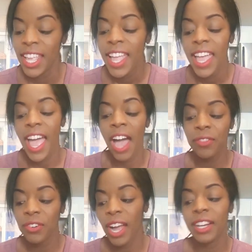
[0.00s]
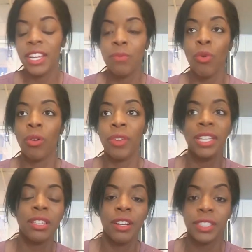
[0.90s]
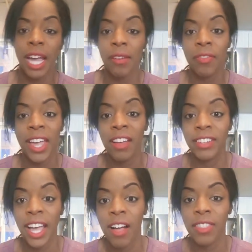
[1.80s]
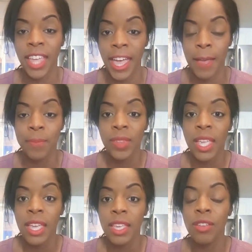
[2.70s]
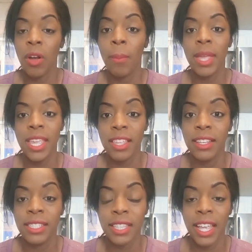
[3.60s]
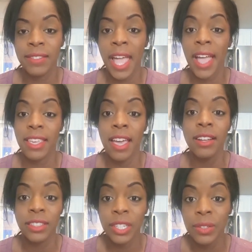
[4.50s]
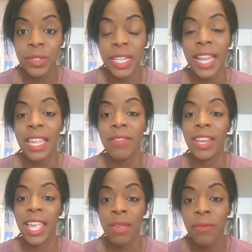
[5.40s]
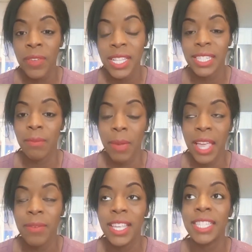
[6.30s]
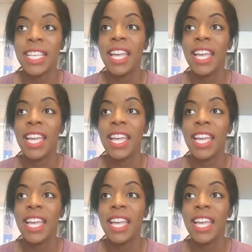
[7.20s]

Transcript: After I did more research, I found out that, many of these slaves had young children and even infants and babies.